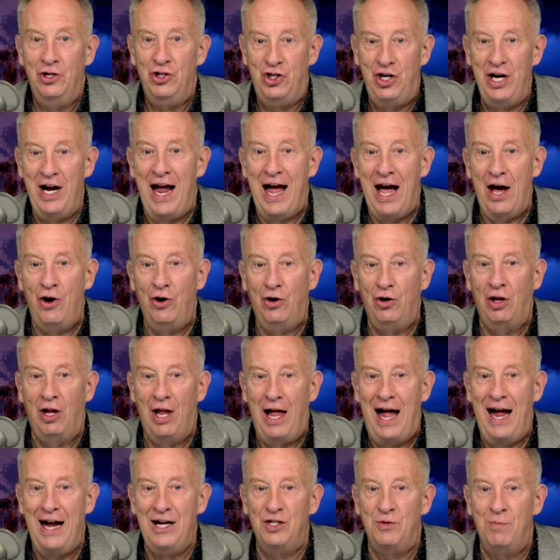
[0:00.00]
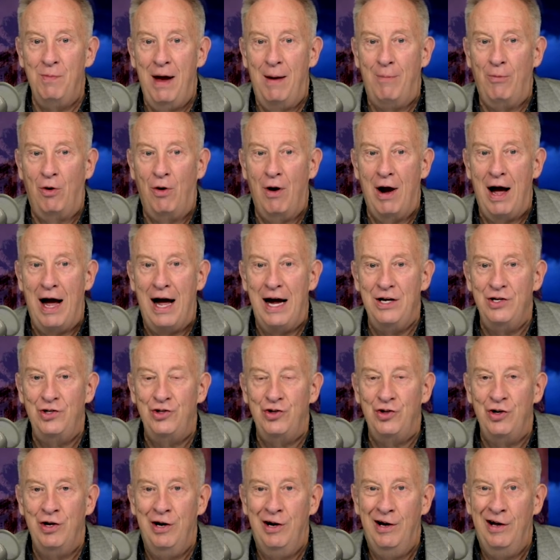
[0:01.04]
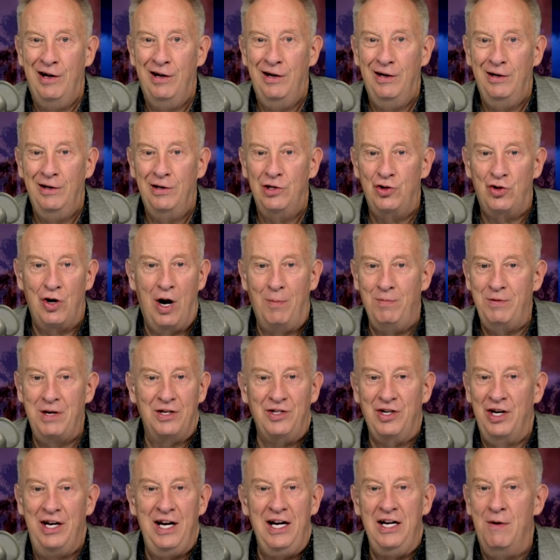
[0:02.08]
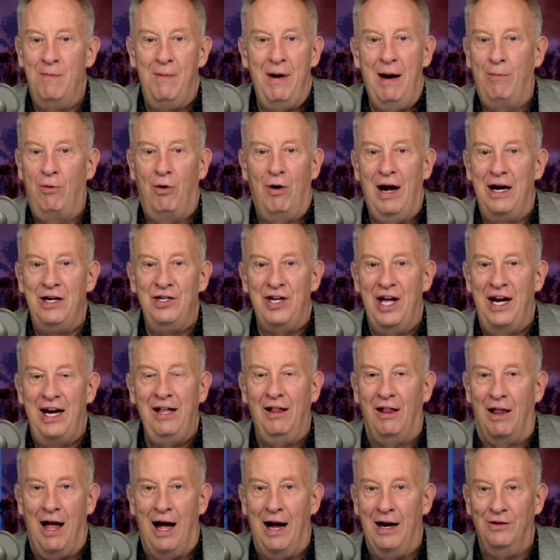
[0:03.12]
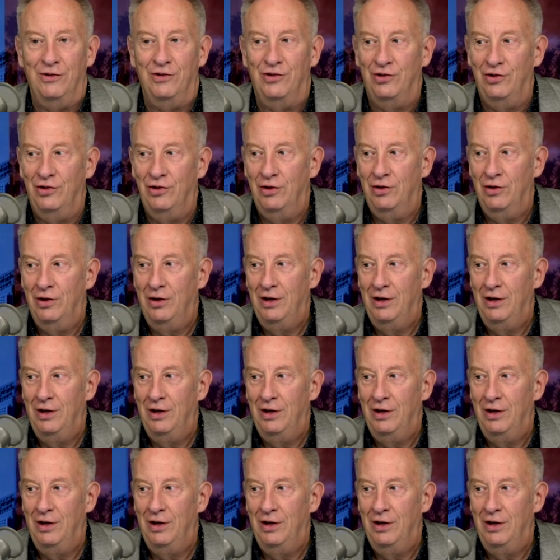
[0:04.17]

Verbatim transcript: she had her lines memorized. Trump doesn't need to memorize any lines.